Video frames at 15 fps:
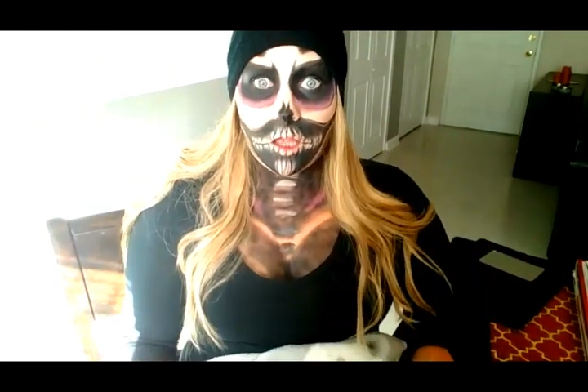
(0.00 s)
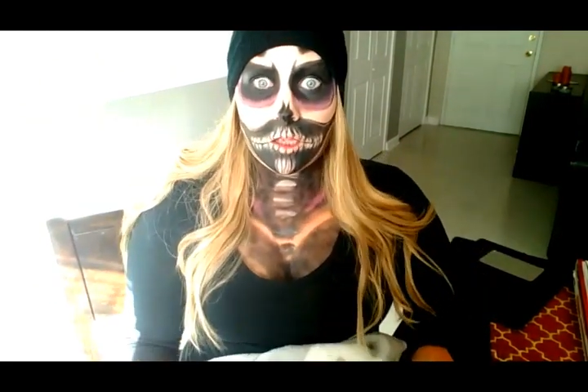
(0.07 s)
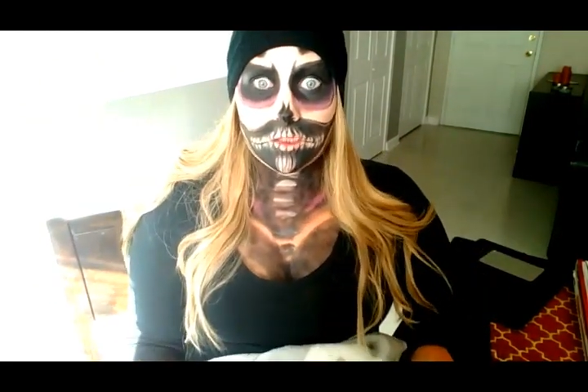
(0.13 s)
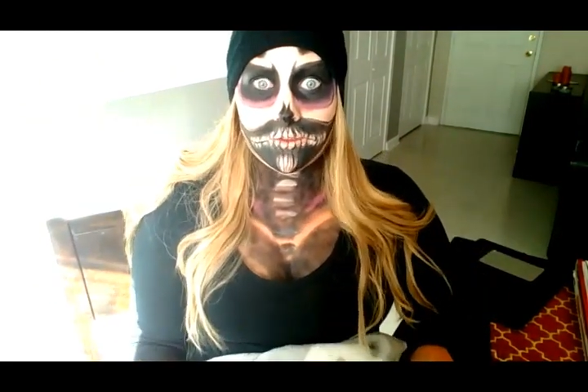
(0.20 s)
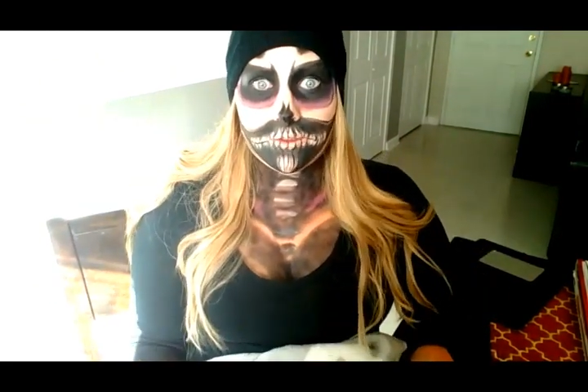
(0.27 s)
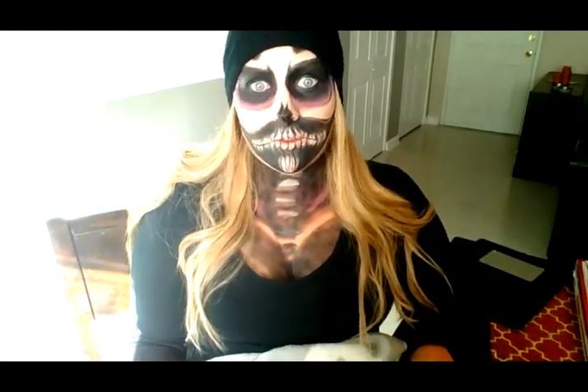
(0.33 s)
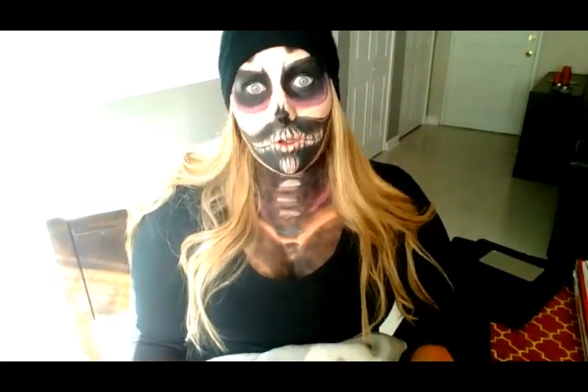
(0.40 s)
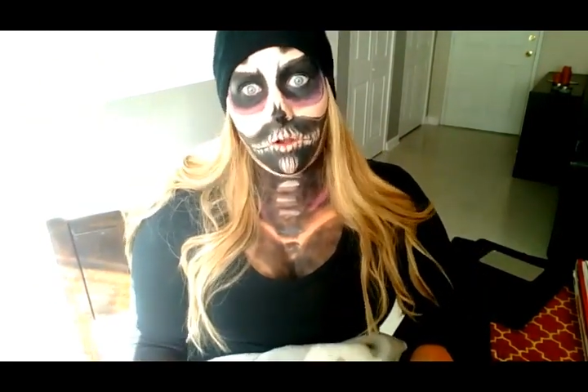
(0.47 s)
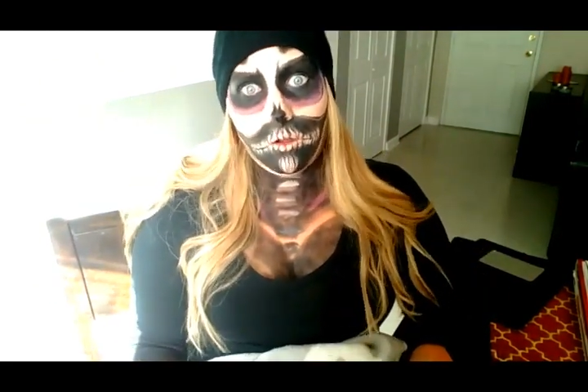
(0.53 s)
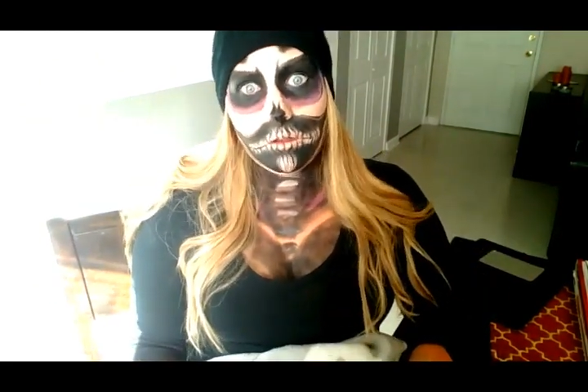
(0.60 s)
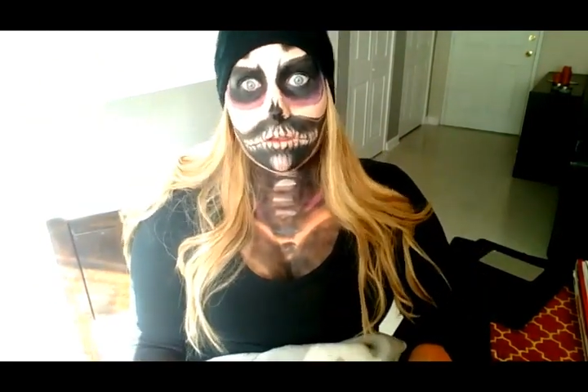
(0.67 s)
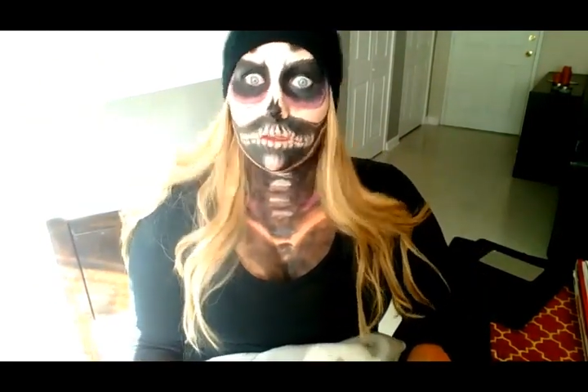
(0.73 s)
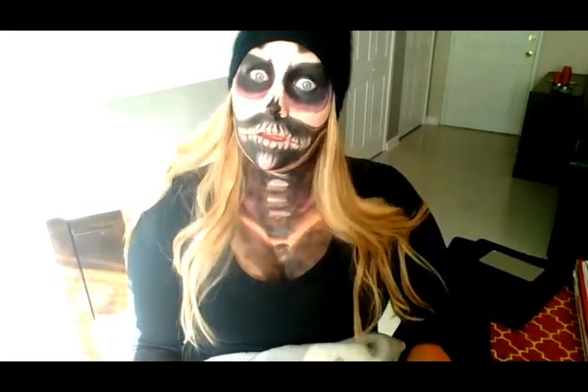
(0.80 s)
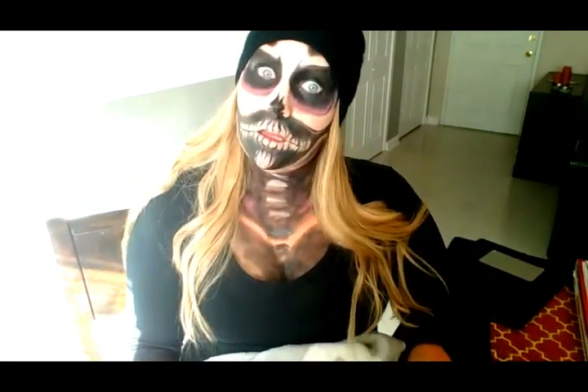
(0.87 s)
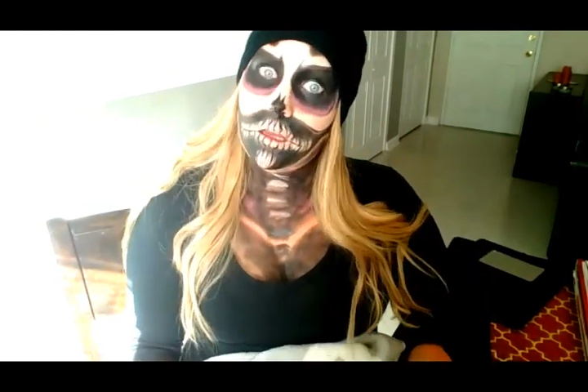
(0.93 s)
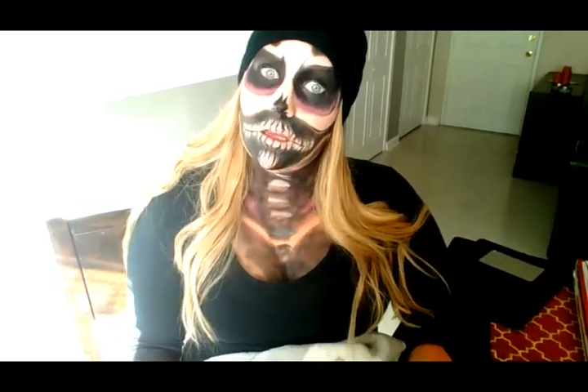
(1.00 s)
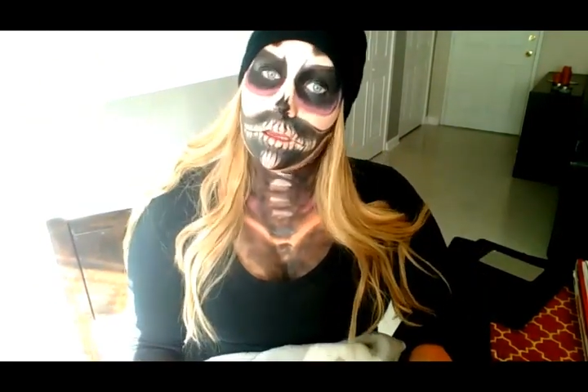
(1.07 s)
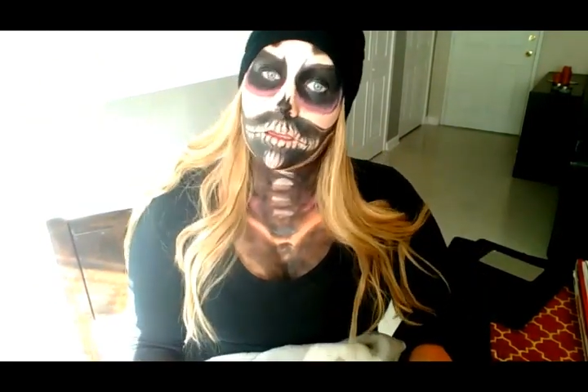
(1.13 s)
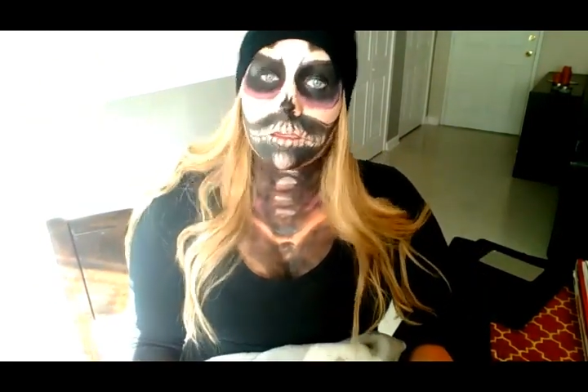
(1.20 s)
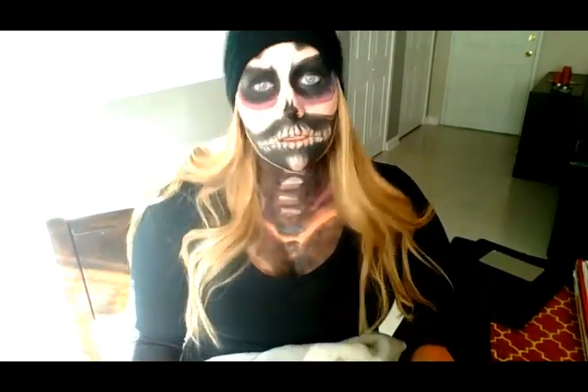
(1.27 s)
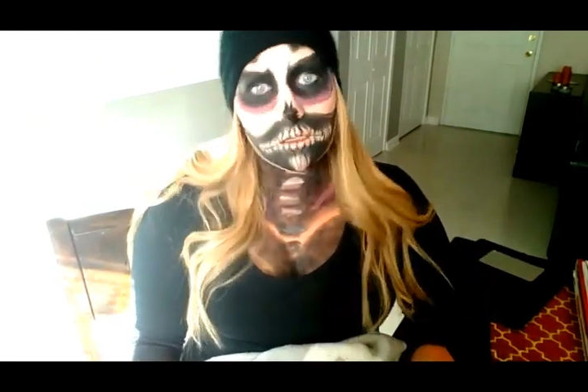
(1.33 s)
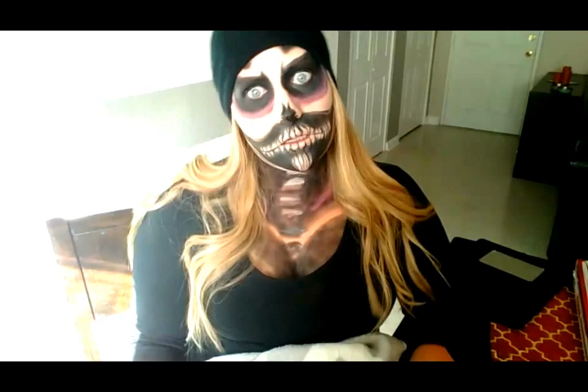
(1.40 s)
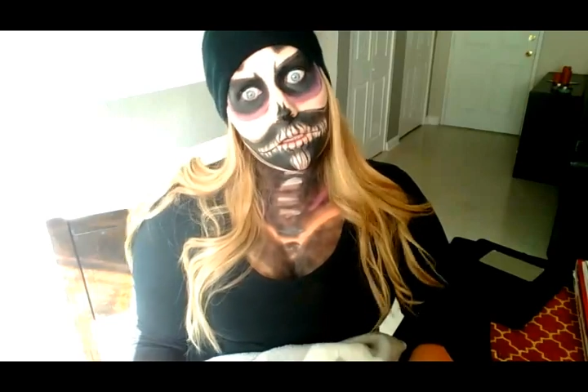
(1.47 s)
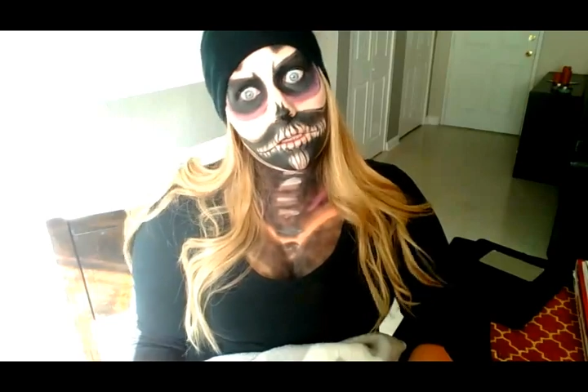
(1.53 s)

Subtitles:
skull look.